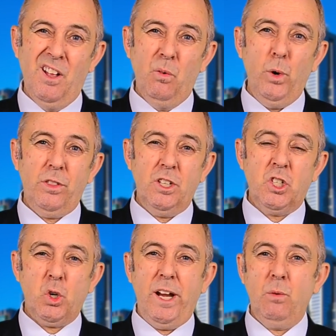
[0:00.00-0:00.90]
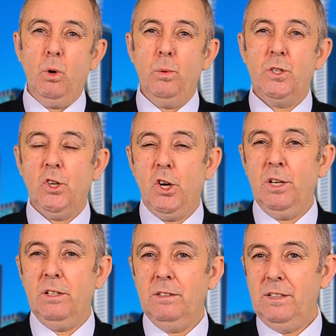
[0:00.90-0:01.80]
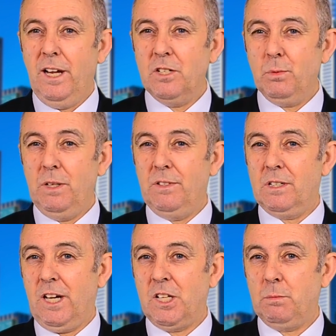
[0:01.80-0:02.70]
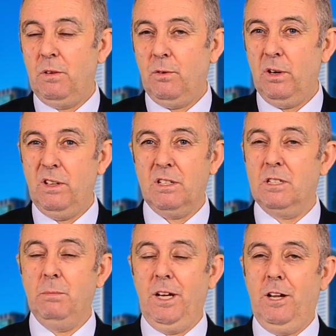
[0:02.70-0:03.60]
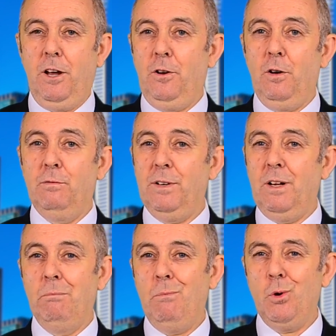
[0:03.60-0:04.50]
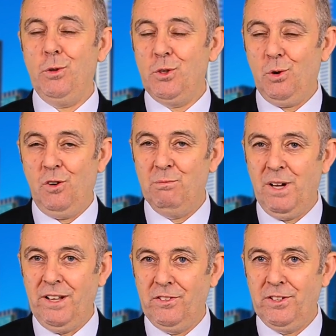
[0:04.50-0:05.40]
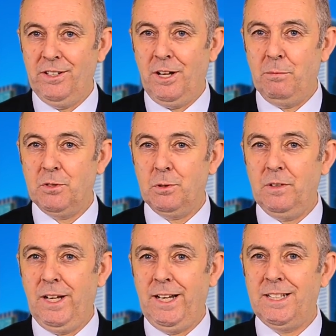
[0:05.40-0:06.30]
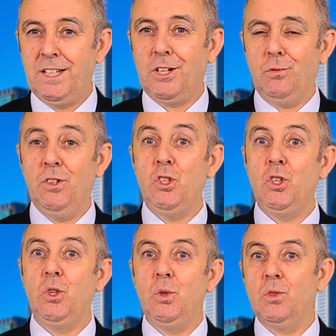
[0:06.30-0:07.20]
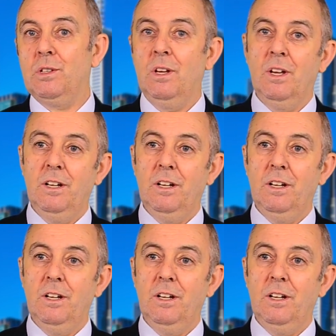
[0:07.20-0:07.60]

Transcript: With the trade war with China, as we've discussed before, this has been going on for more than 12 months, and I'm sort of getting sick of the news.